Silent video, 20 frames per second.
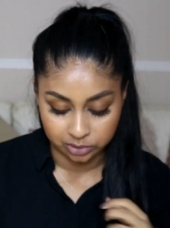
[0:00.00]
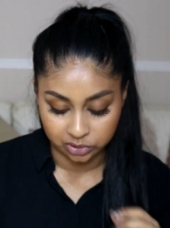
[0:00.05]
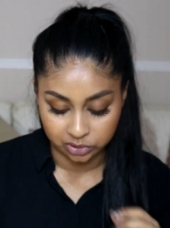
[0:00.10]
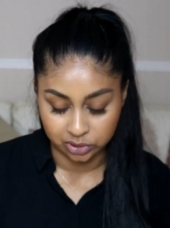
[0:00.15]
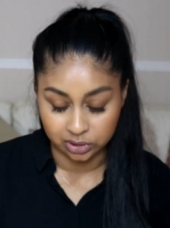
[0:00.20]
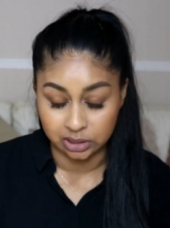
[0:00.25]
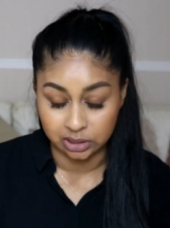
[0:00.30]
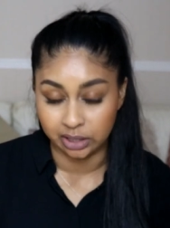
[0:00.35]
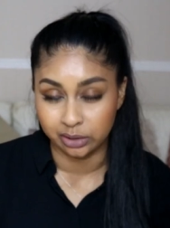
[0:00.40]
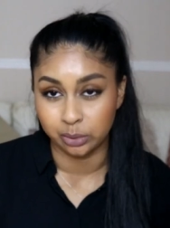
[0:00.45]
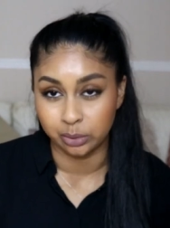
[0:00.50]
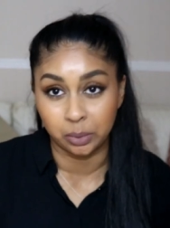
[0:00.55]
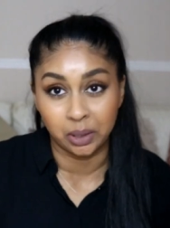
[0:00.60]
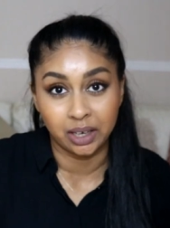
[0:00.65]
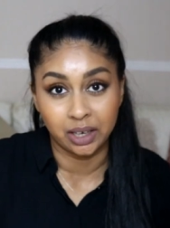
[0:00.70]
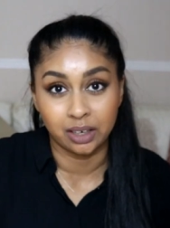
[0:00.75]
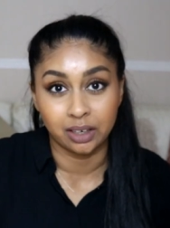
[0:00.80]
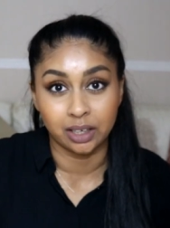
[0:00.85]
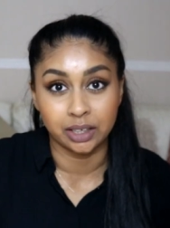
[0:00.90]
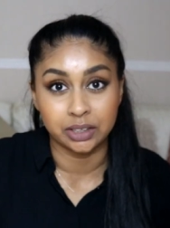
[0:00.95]
It's just like the
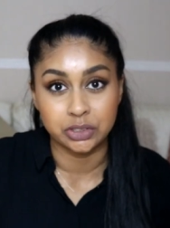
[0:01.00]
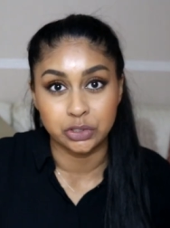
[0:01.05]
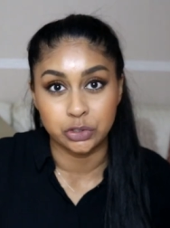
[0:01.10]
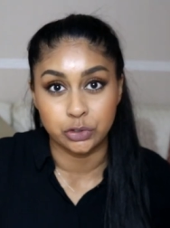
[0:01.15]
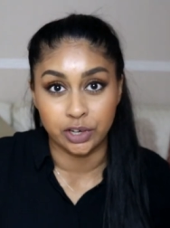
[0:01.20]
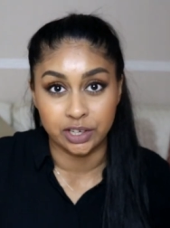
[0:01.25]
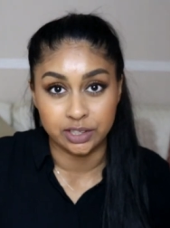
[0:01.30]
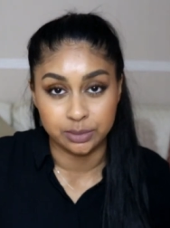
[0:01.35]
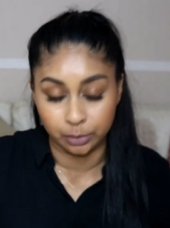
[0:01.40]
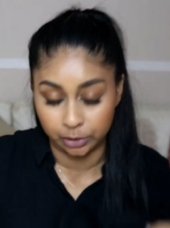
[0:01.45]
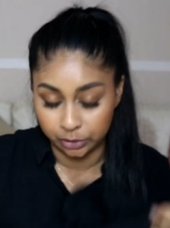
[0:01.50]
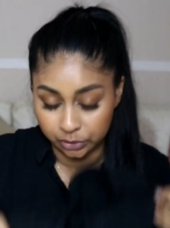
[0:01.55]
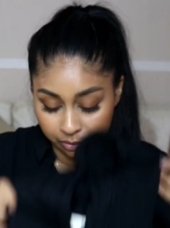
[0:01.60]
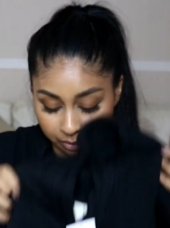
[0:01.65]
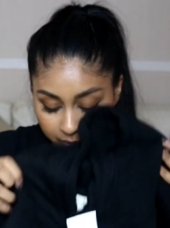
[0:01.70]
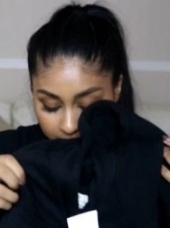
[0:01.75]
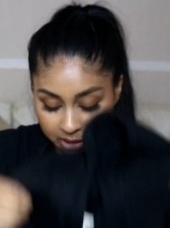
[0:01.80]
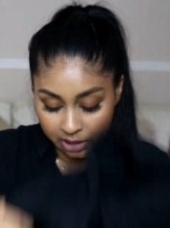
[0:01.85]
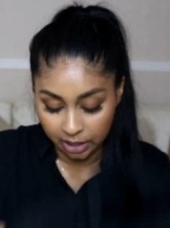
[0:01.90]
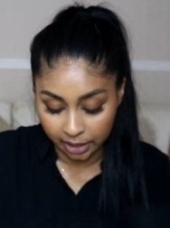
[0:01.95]
way I like to dress most
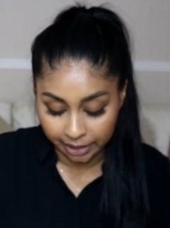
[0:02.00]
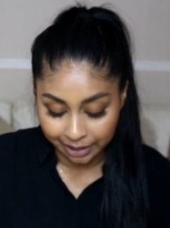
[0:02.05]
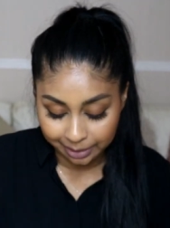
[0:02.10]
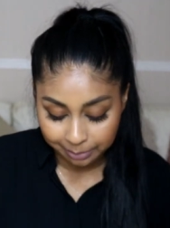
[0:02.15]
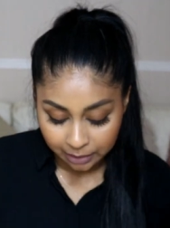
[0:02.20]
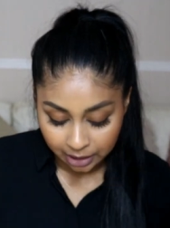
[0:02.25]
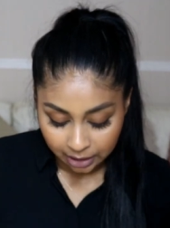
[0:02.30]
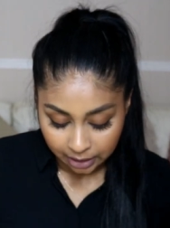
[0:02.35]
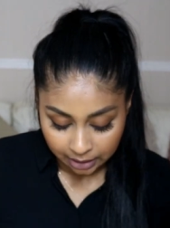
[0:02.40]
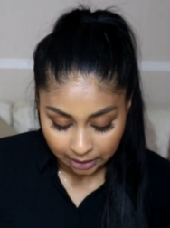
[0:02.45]
of the time,